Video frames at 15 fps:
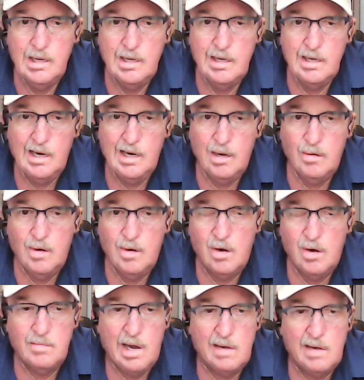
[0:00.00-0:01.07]
Hello,
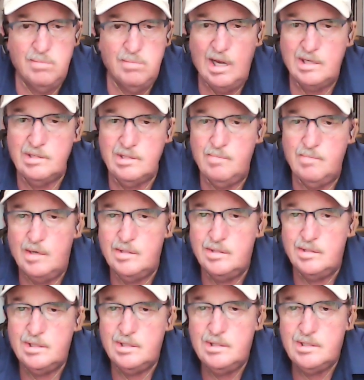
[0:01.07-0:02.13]
all my blessed
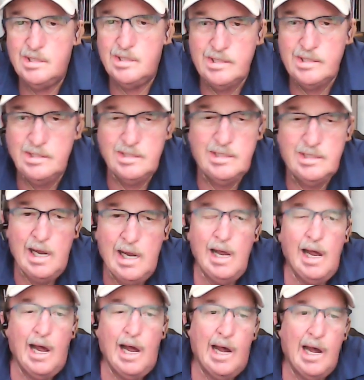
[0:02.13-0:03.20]
brothers and sisters.
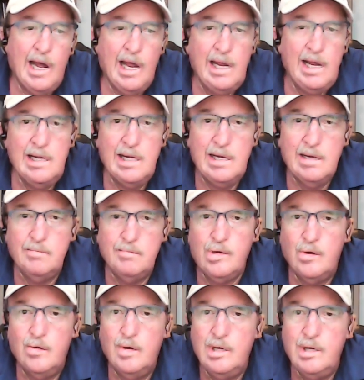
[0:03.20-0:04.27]
I am
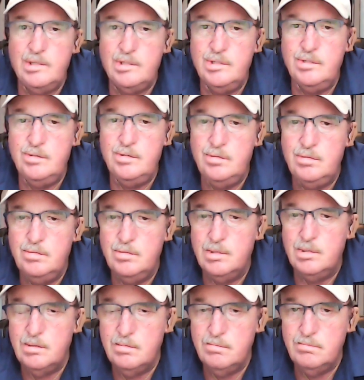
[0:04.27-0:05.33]
going to
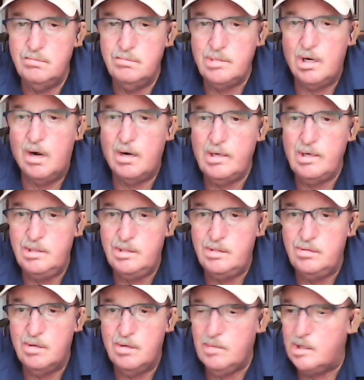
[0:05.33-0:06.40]
talk to
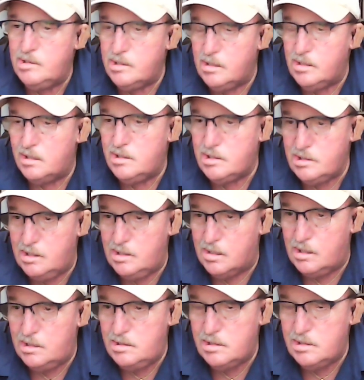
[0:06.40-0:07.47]
you. I'm going to start a
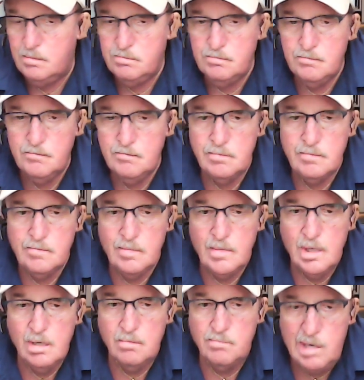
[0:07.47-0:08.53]
series
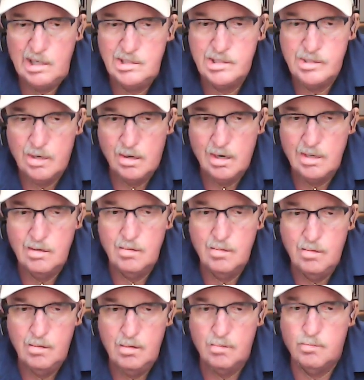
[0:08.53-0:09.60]
based on
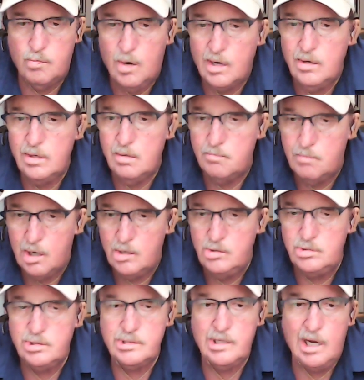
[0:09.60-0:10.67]
what are the
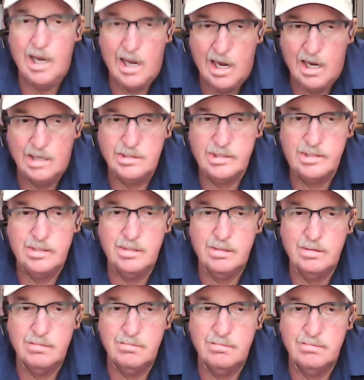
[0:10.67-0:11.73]
most asked
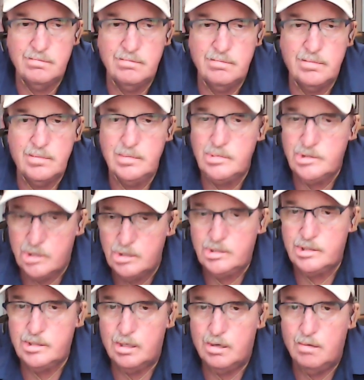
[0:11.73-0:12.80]

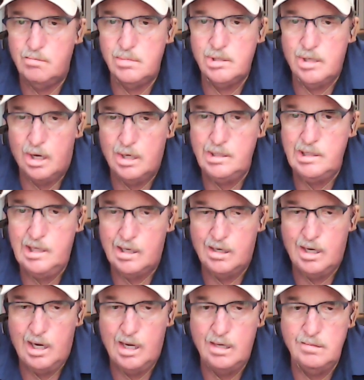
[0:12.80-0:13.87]
search terms on the
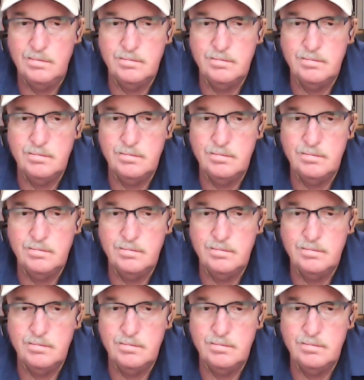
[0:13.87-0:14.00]
internet.